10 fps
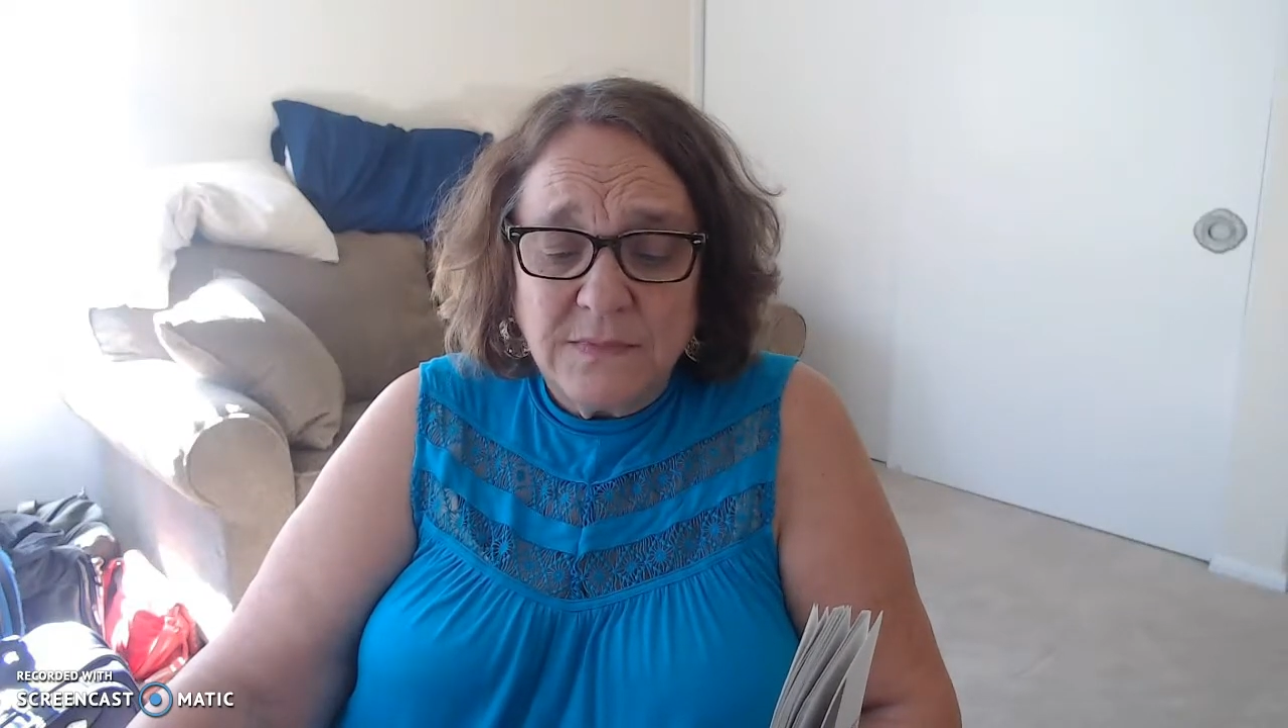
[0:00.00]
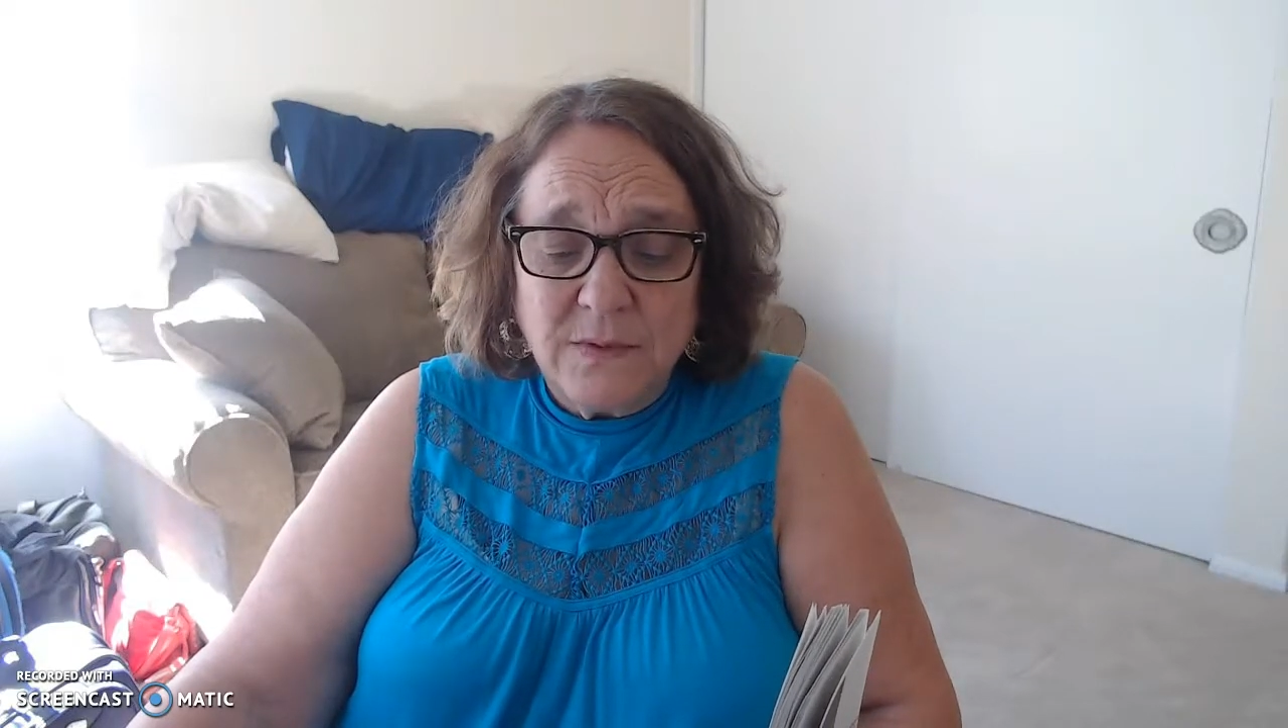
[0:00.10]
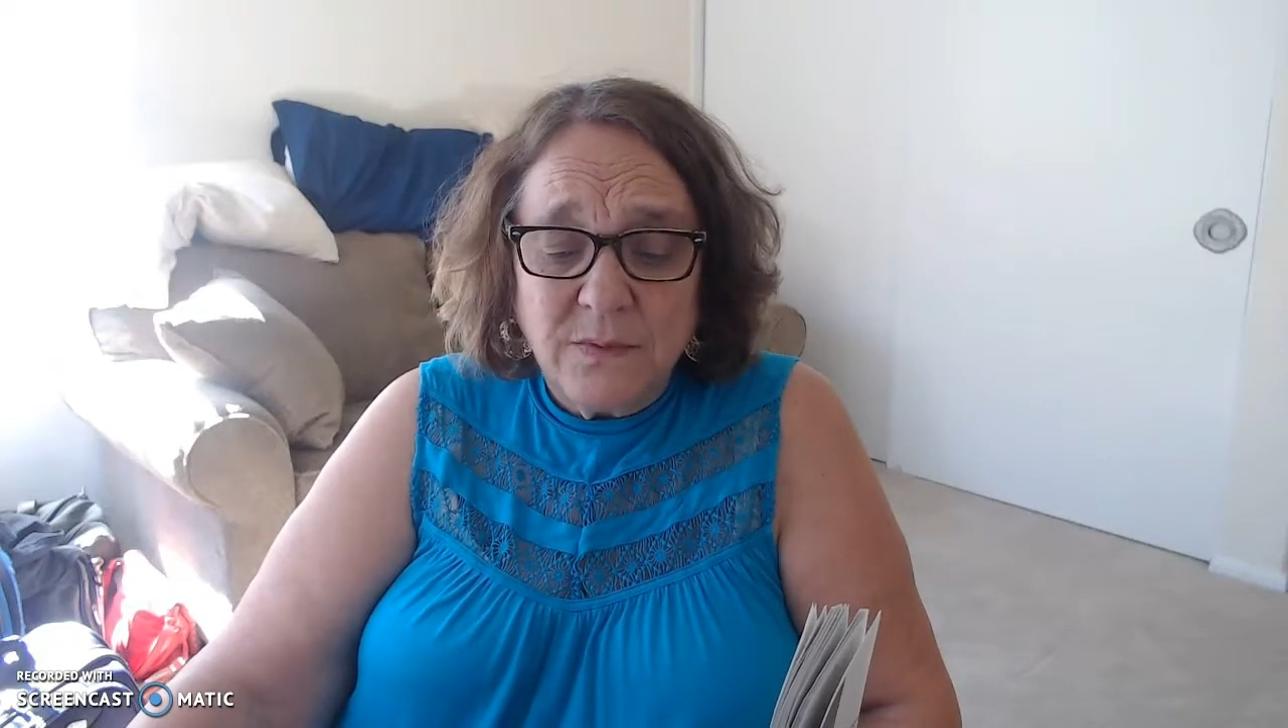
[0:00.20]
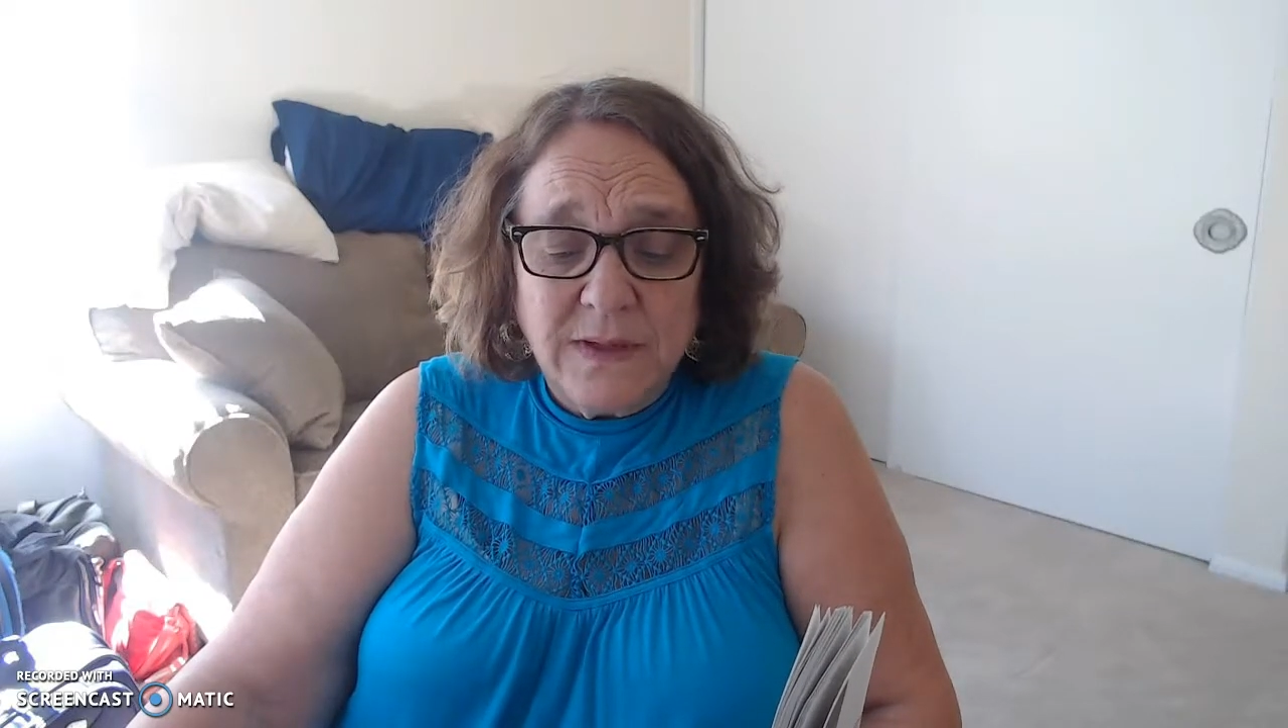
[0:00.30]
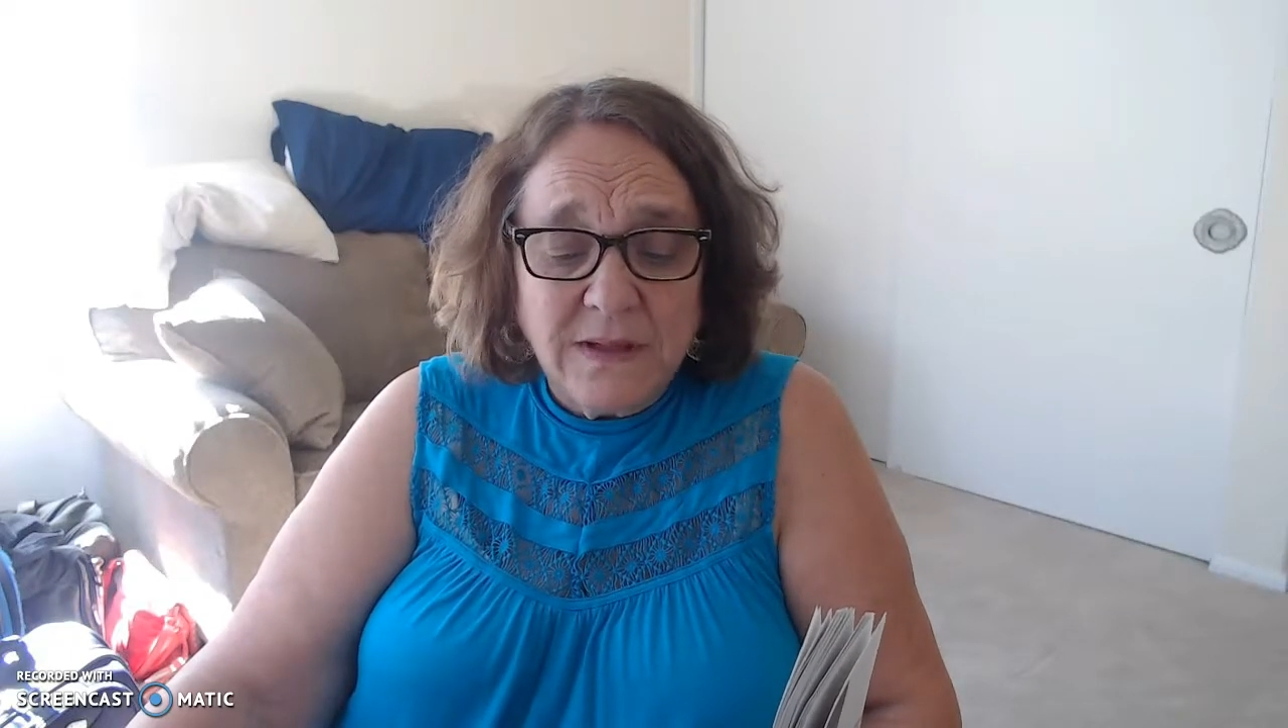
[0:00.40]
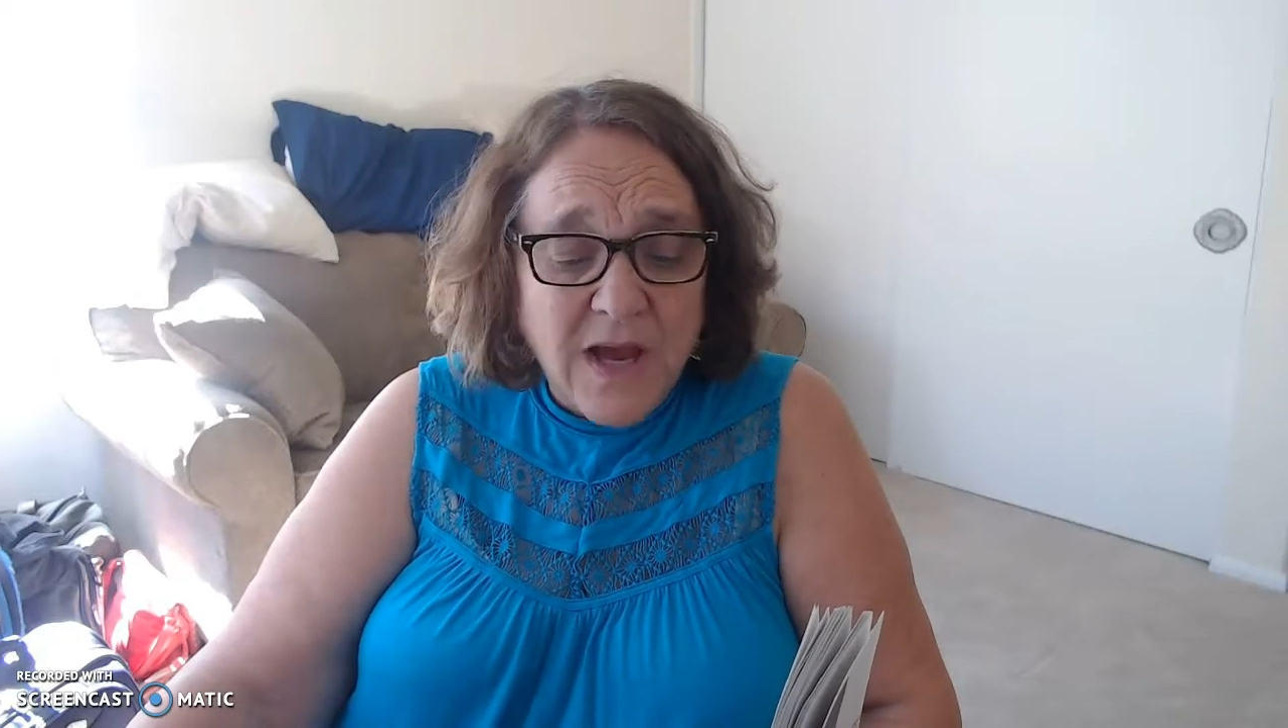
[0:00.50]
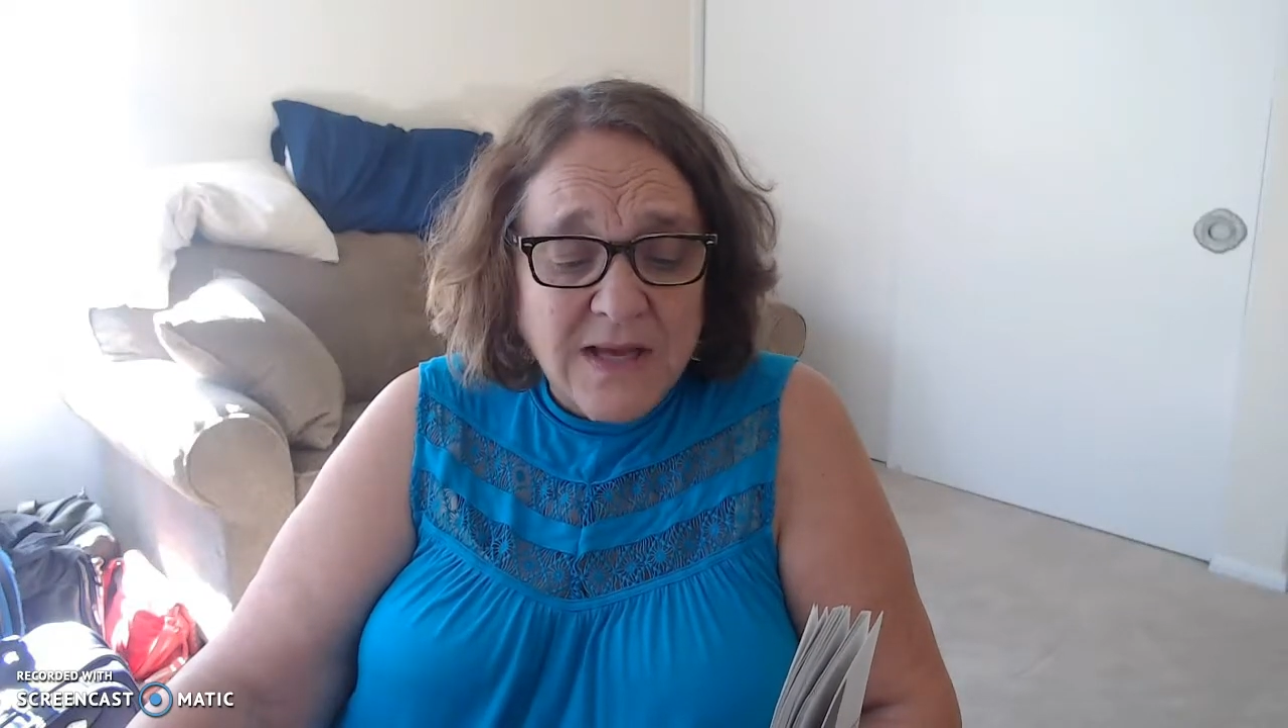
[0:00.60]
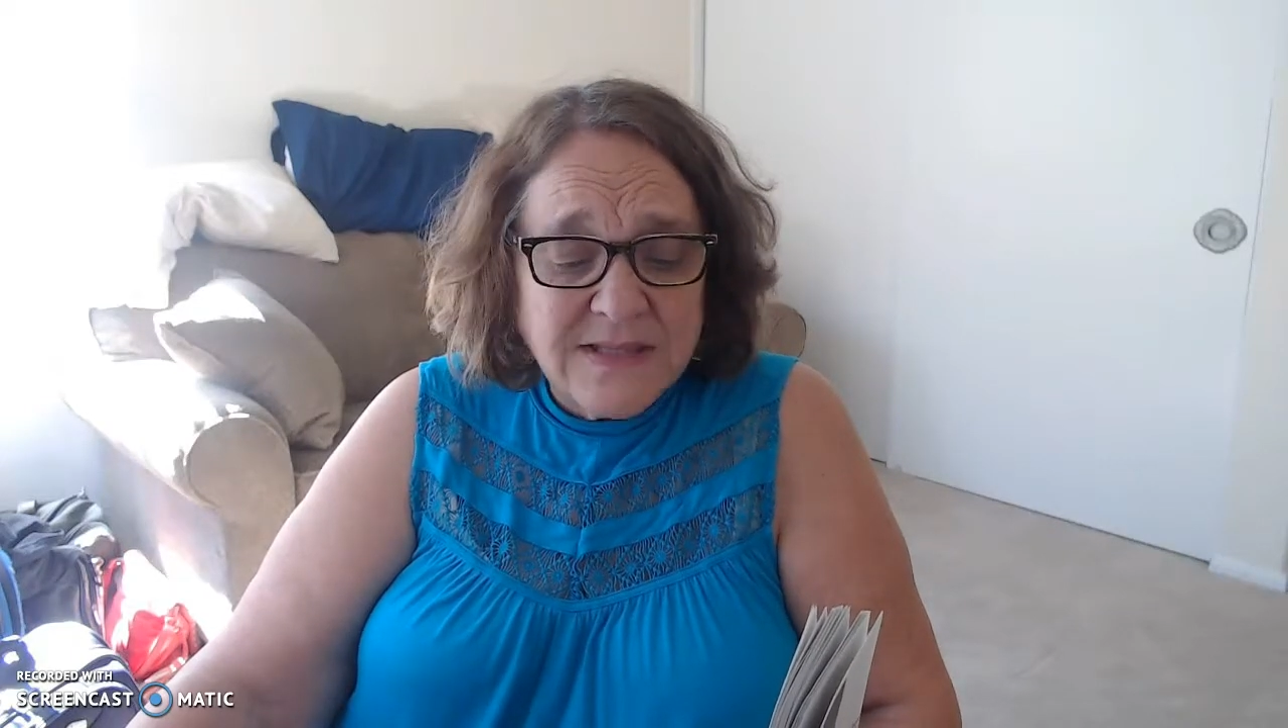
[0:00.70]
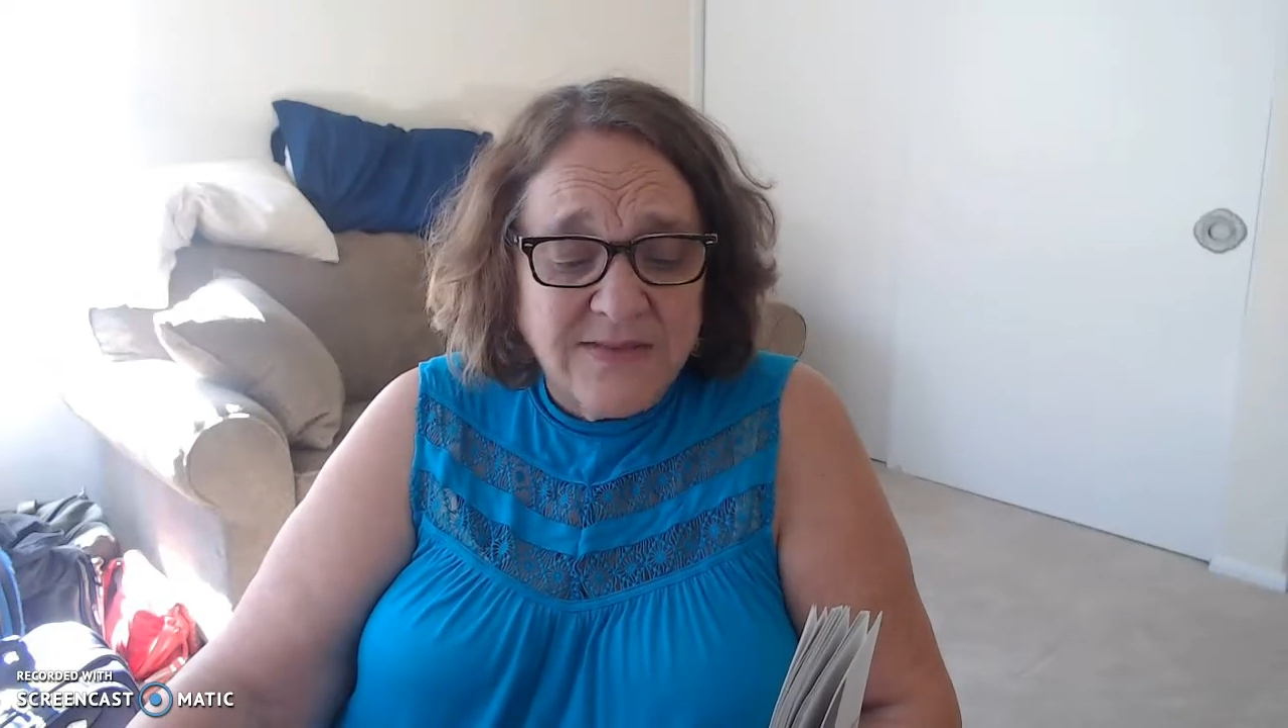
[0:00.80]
We lost